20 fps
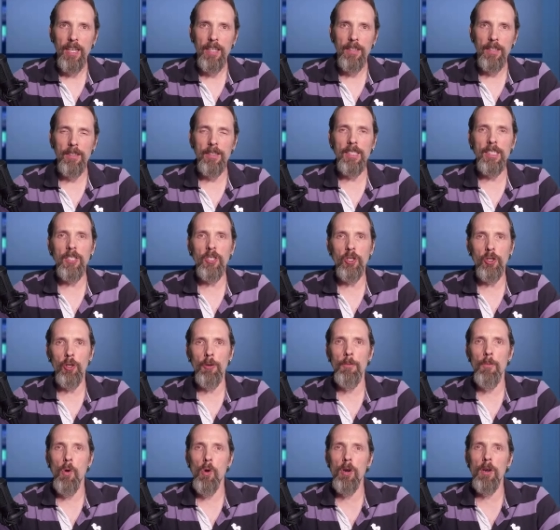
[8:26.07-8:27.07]
they'll need to show
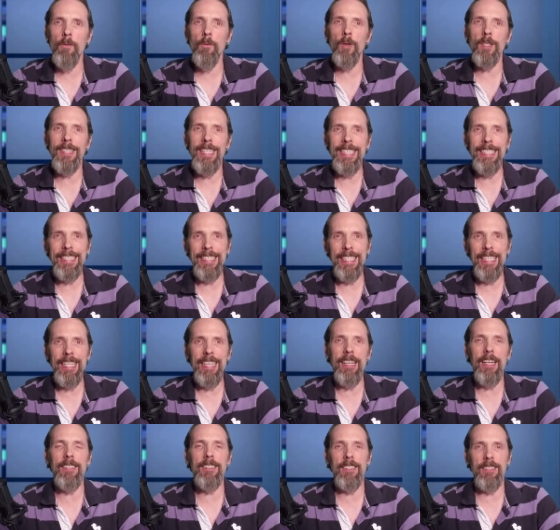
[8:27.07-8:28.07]
more of what they
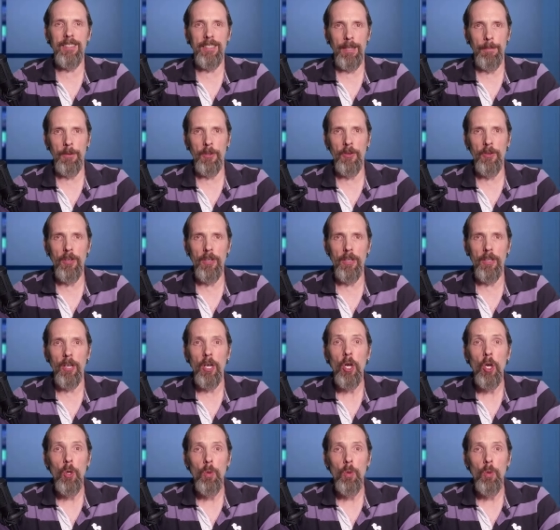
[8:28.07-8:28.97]
did on December 3rd,